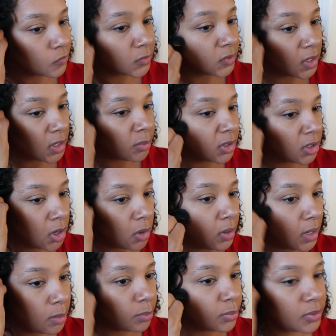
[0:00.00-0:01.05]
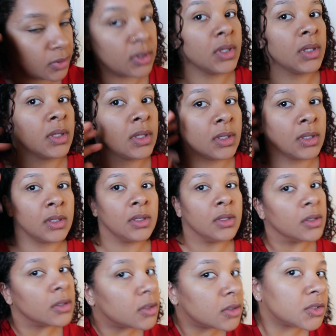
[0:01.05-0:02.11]
And then I'm going to go up
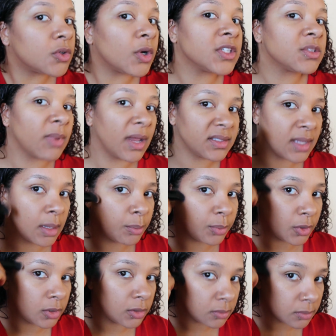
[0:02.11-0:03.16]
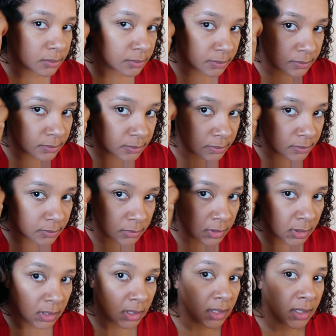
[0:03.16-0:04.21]
towards my temple,
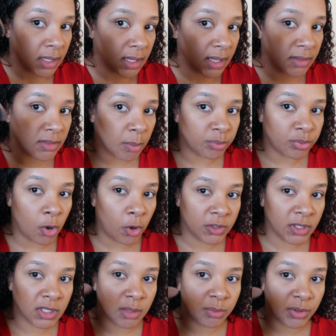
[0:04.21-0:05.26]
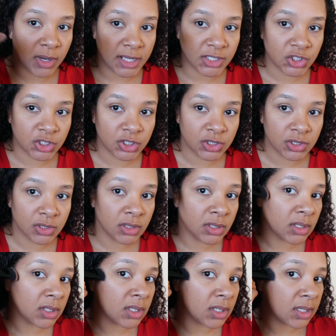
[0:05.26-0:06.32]
and I'm holding the brush
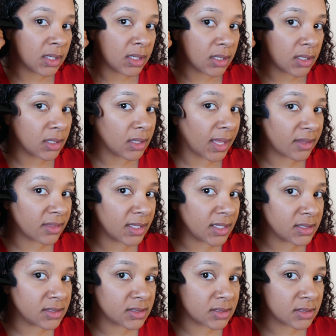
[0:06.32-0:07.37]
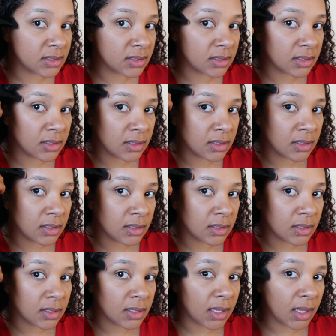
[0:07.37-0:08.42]
like this
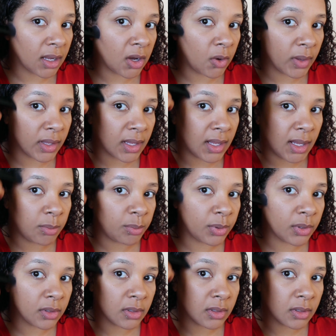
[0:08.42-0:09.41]
and going up.